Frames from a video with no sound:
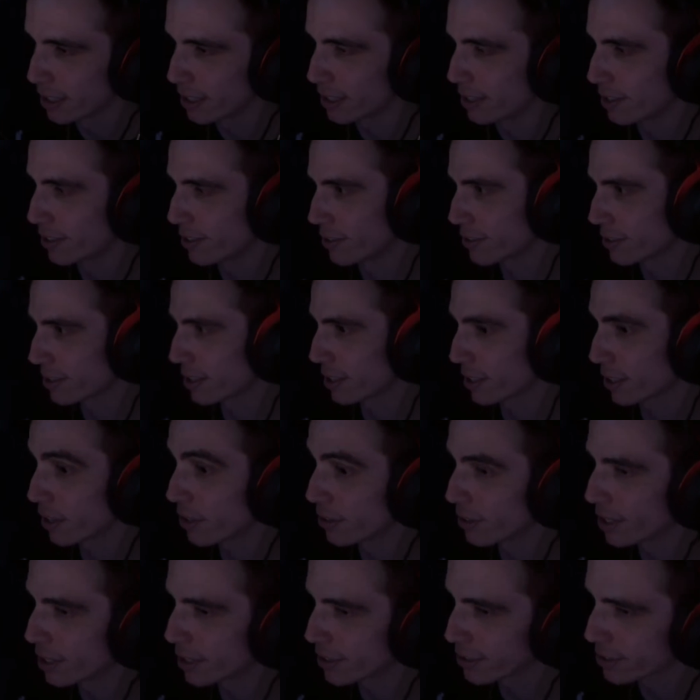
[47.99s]
And they're just like,
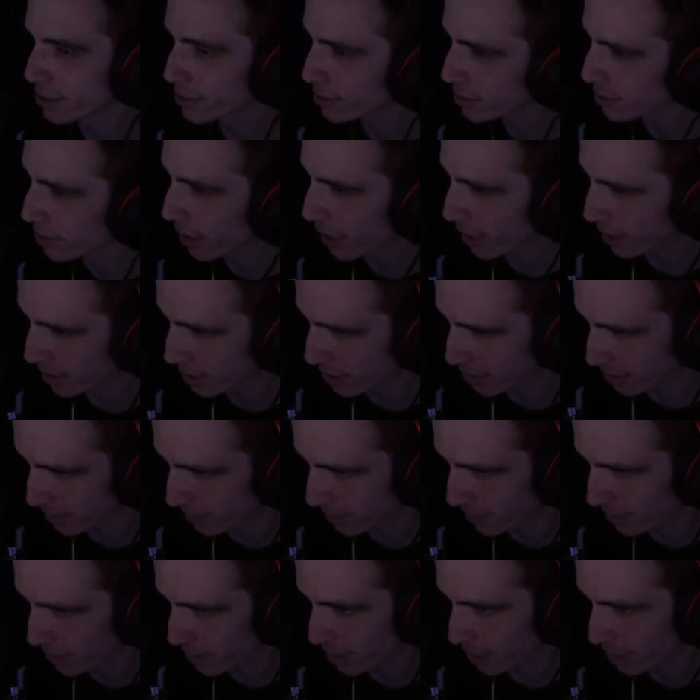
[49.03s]
oh, he had a scooter accident.